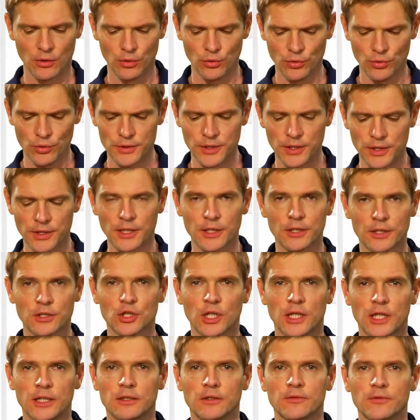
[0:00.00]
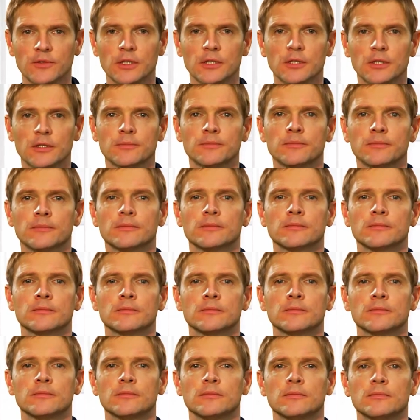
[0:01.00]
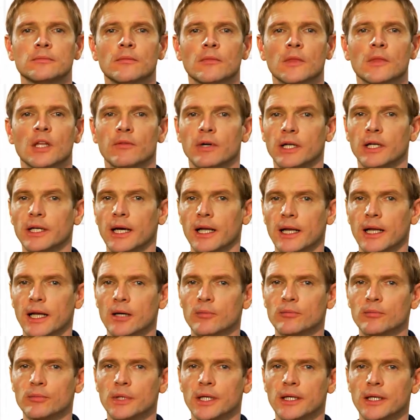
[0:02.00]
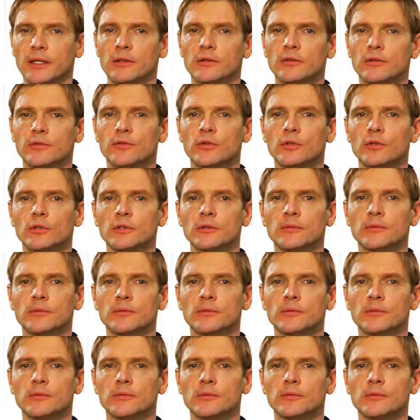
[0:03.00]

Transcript: If I release the button again, because the alarm has been